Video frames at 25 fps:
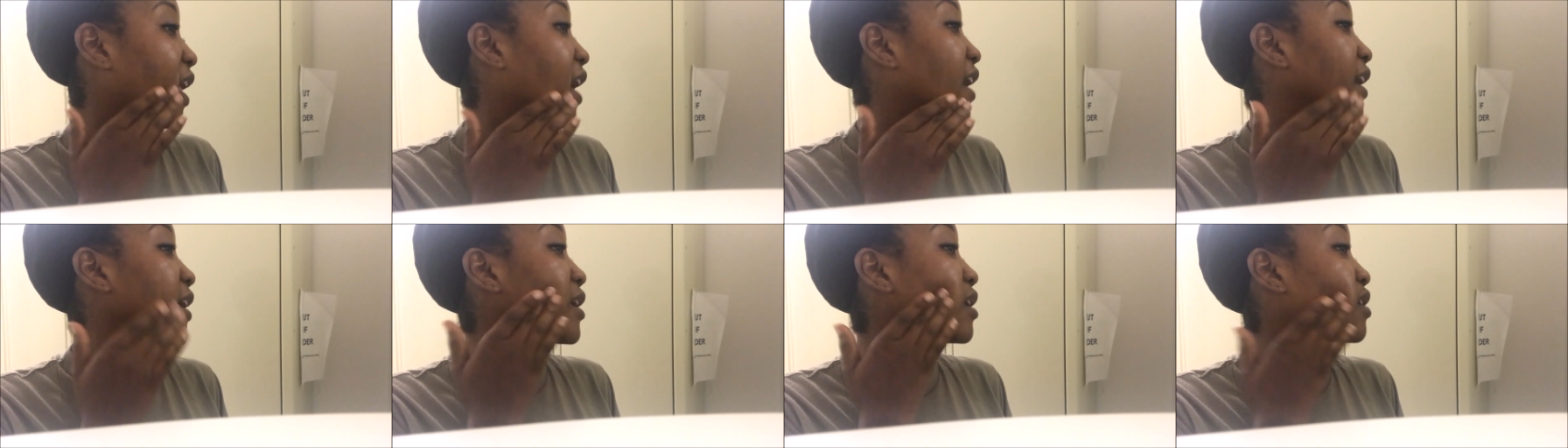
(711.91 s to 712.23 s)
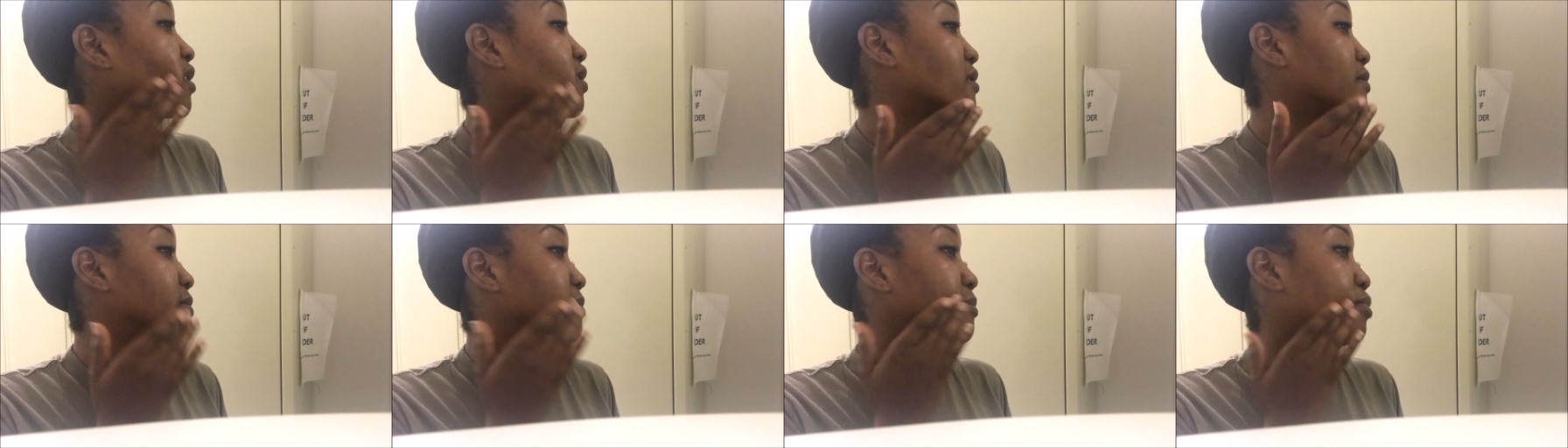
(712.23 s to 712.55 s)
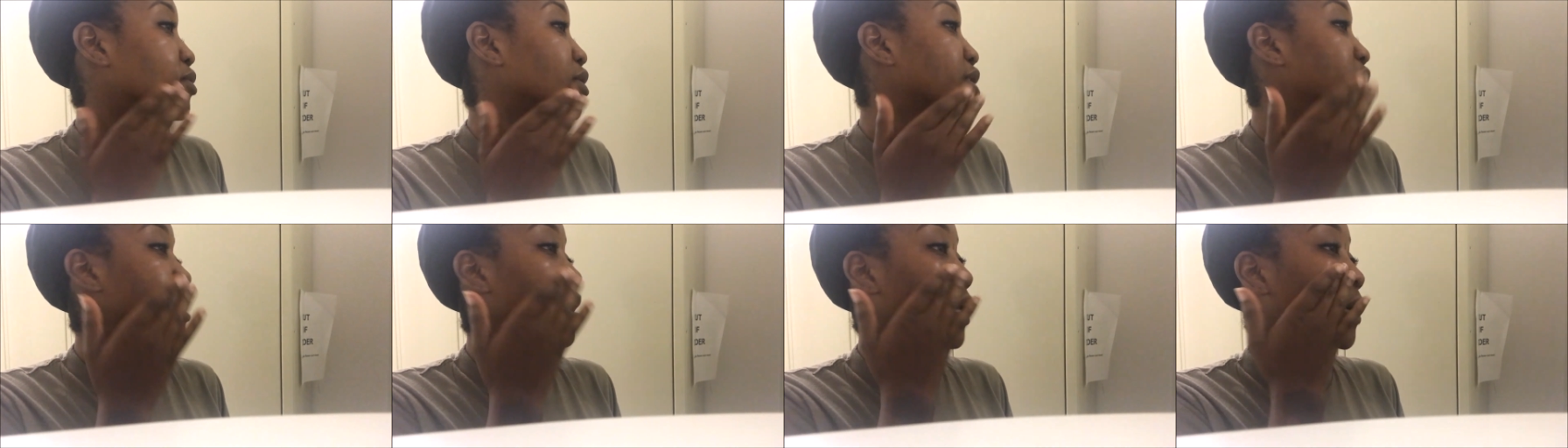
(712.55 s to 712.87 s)
Like,
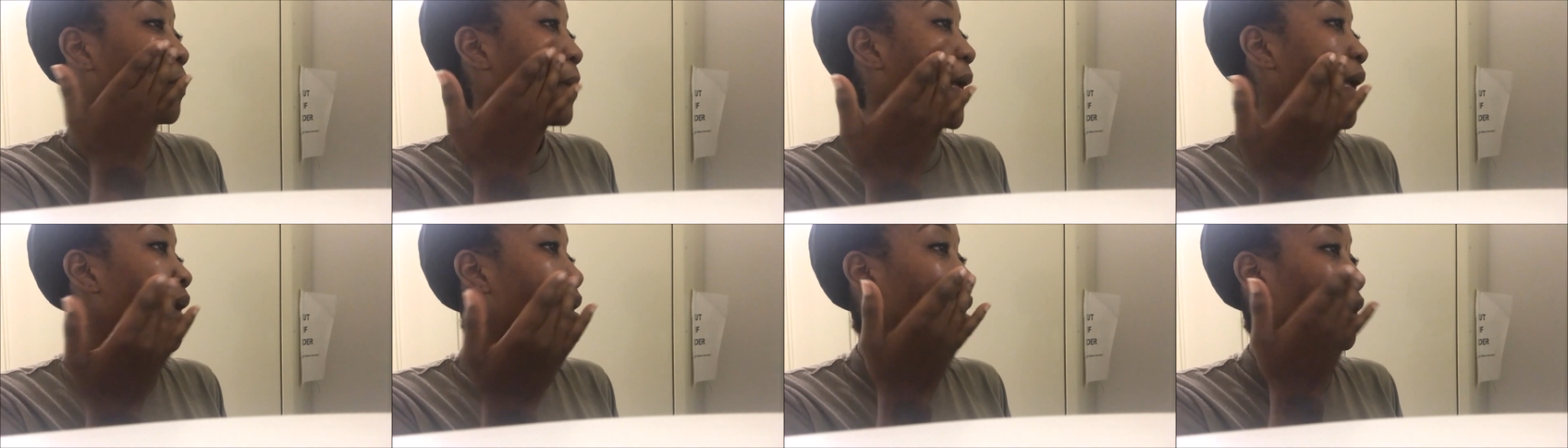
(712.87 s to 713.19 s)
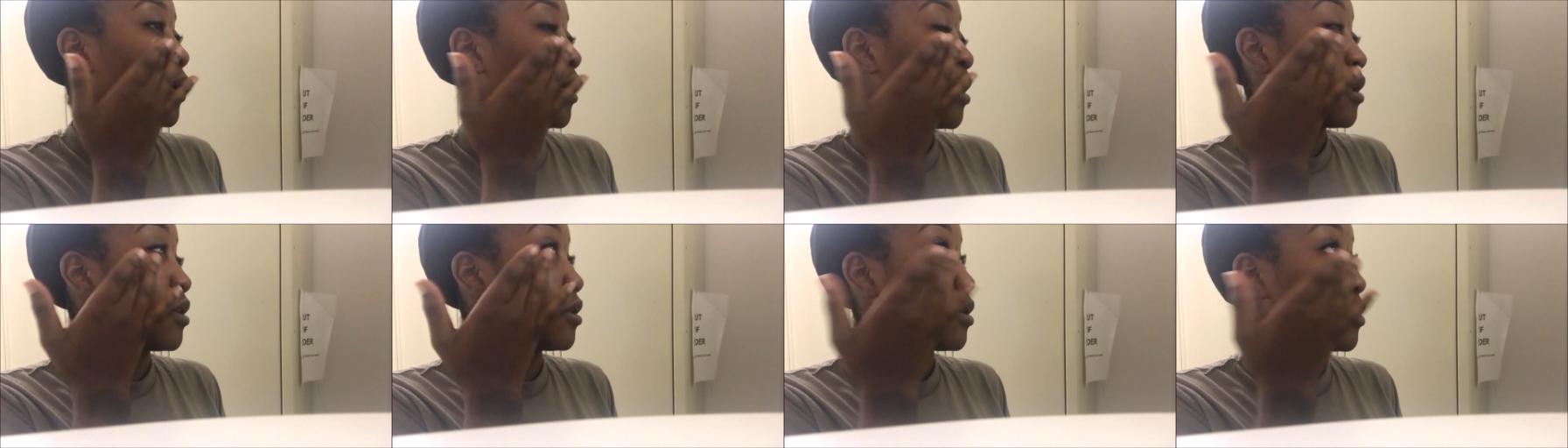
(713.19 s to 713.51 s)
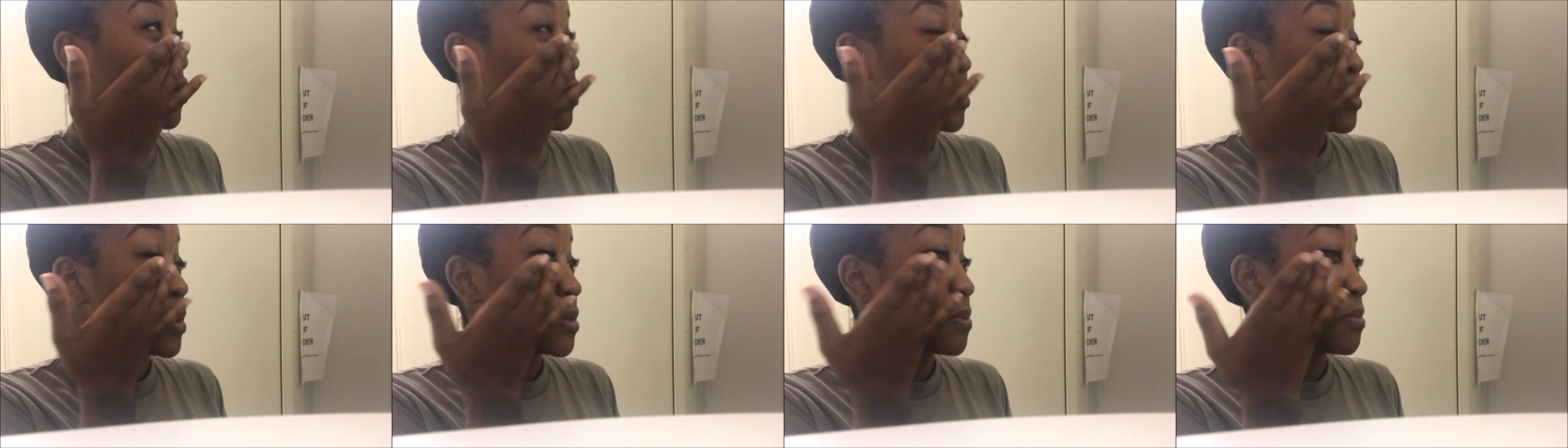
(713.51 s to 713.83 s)
bring them
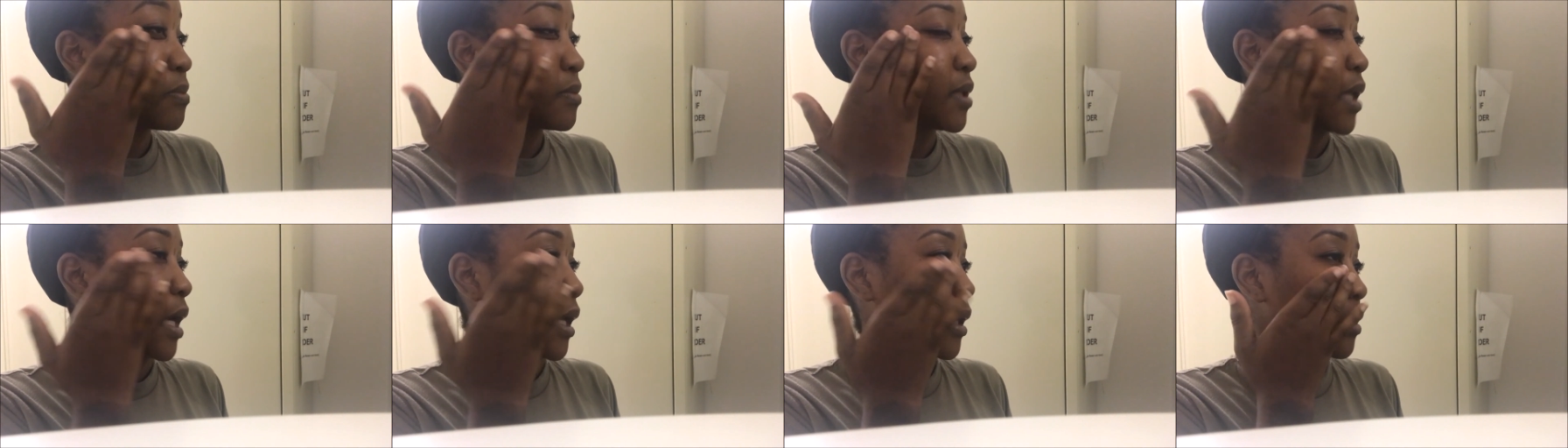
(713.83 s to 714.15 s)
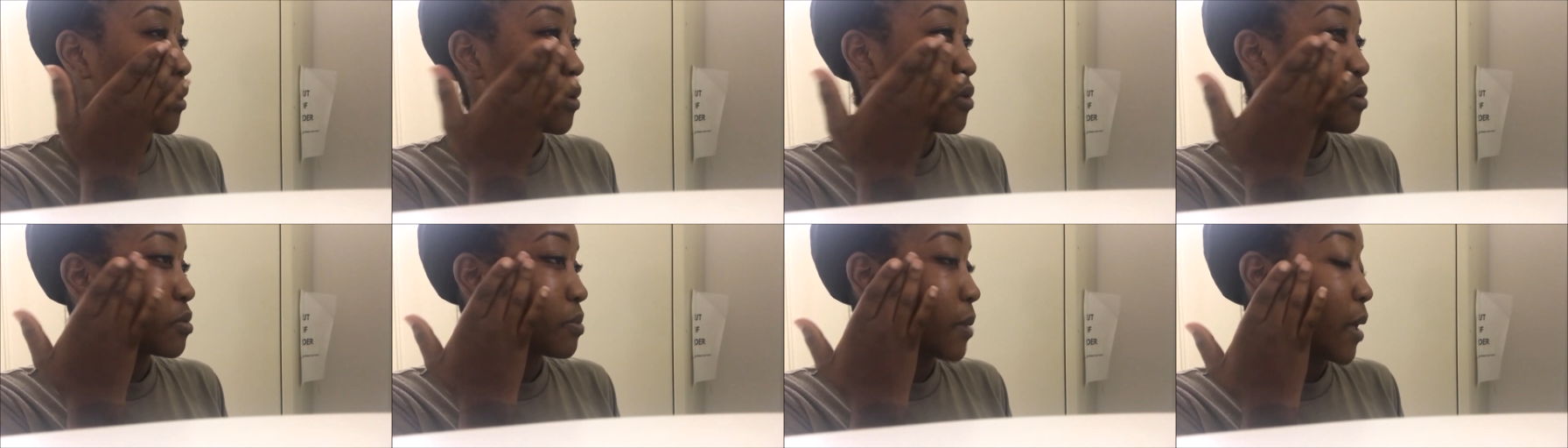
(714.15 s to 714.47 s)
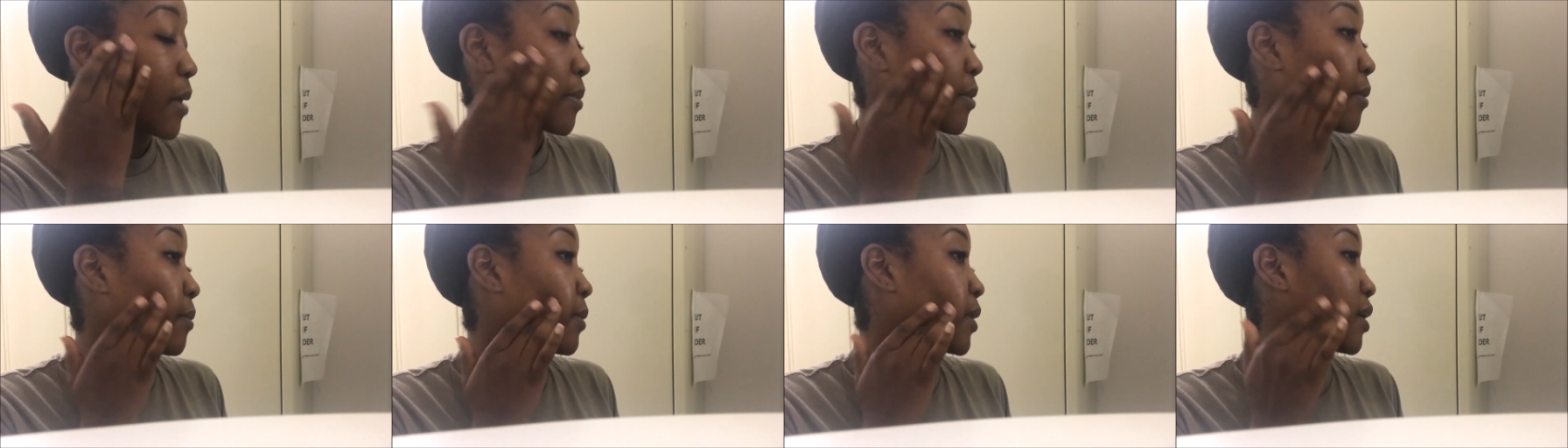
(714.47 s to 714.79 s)
in not a
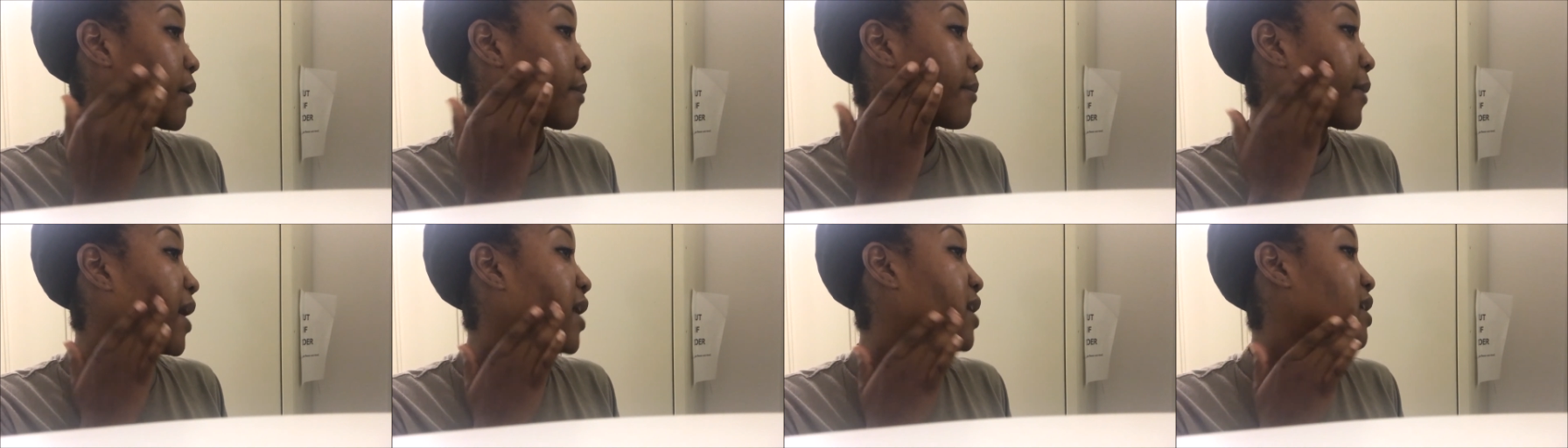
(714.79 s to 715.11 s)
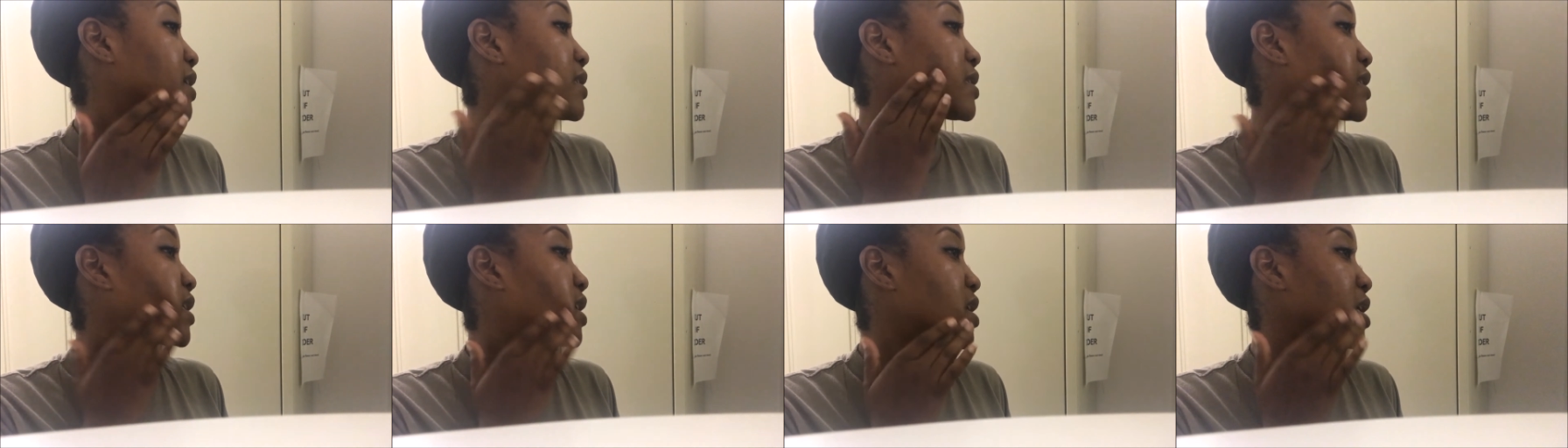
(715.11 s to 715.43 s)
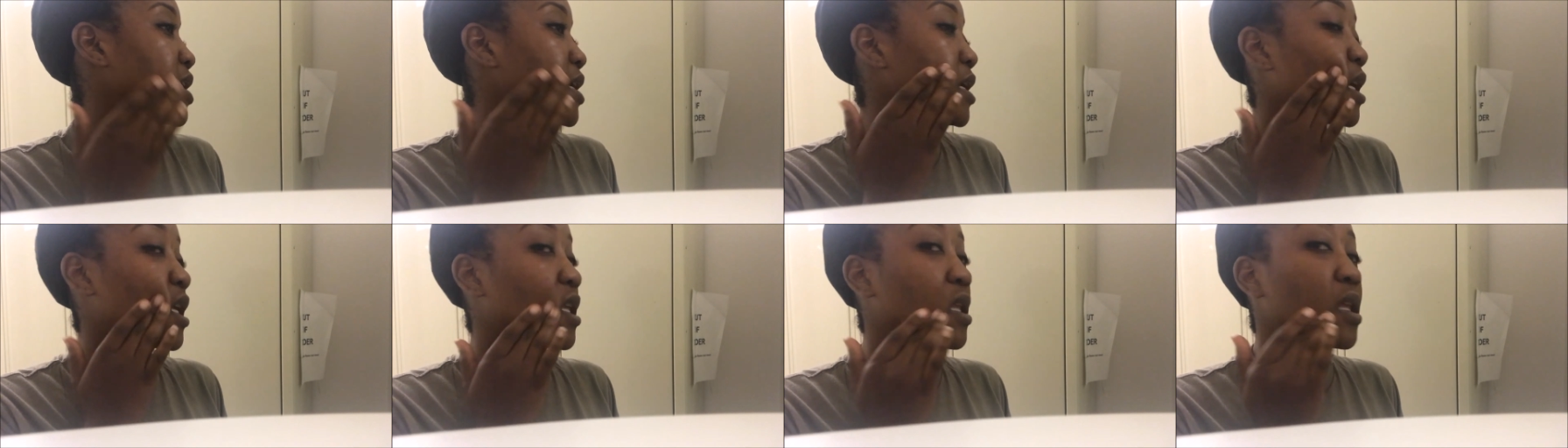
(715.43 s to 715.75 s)
newspaper, but a
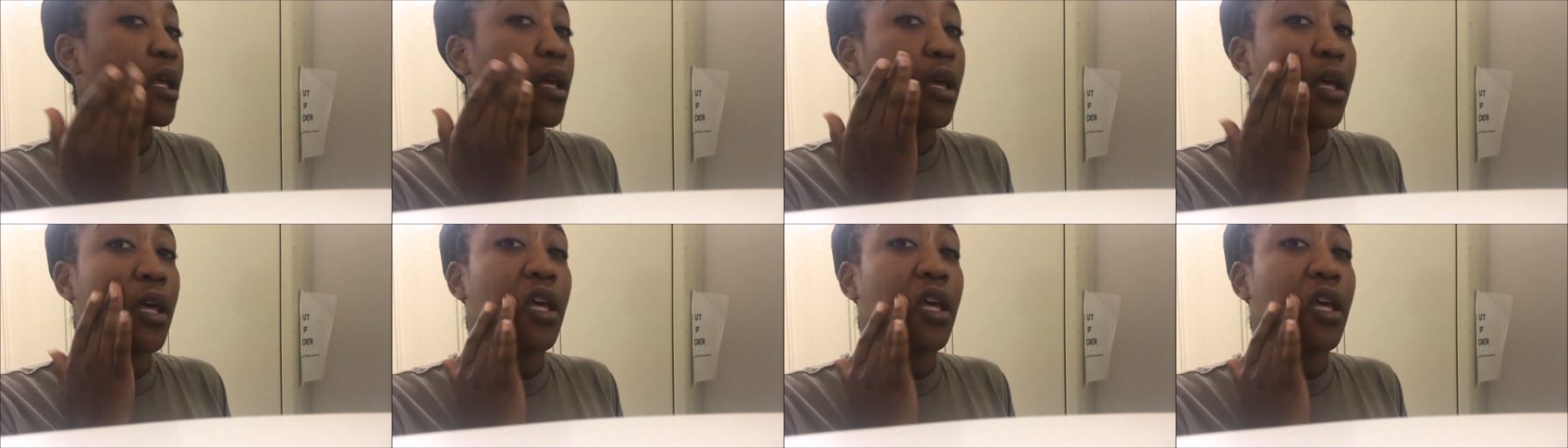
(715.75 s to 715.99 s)
magazine,